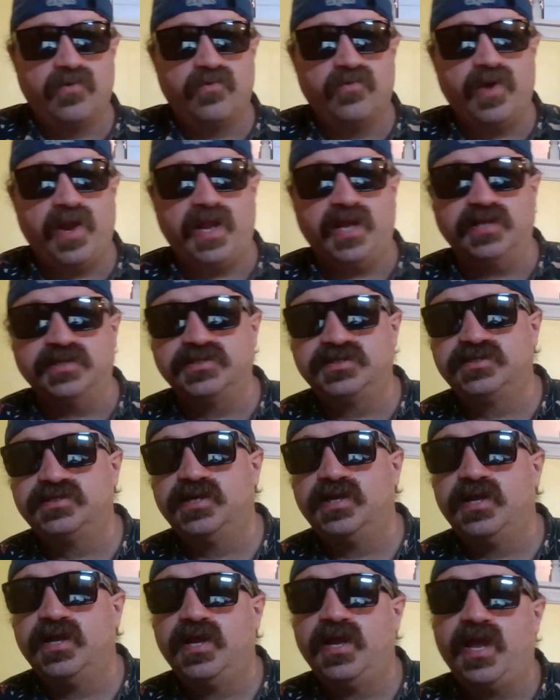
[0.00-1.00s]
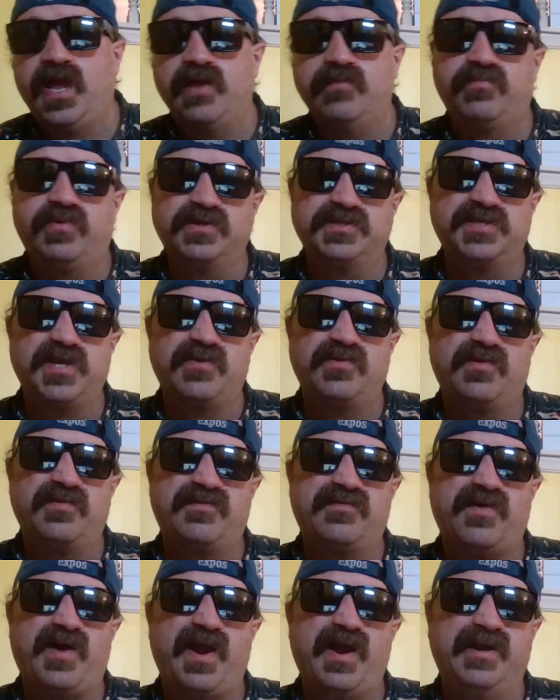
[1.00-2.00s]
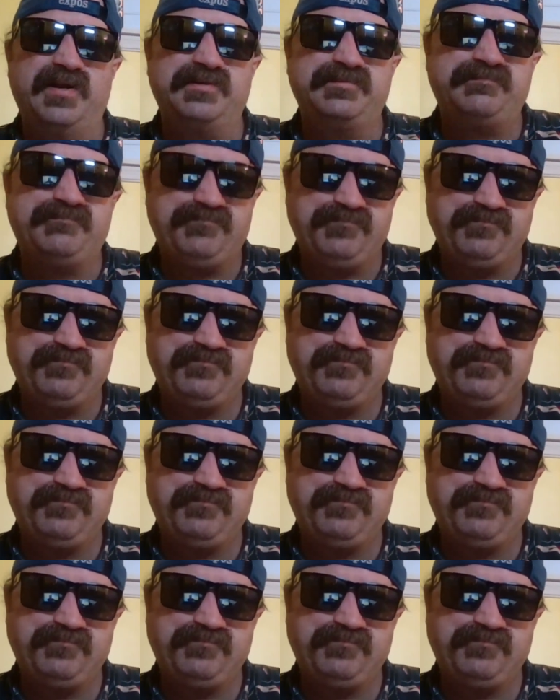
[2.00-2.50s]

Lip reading: rains and puts out the fire.